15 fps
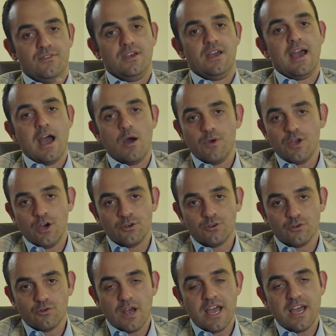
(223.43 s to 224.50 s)
how we
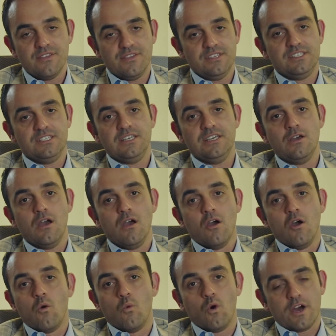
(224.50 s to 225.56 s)
underwrite. They see
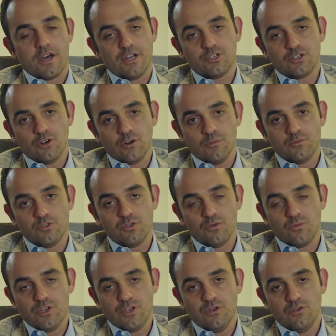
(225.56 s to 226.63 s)
what kind of terms
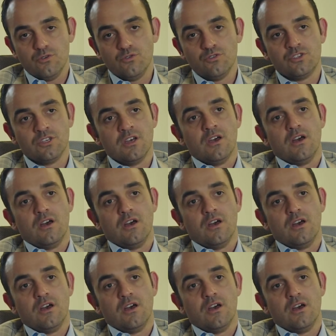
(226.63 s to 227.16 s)
we use,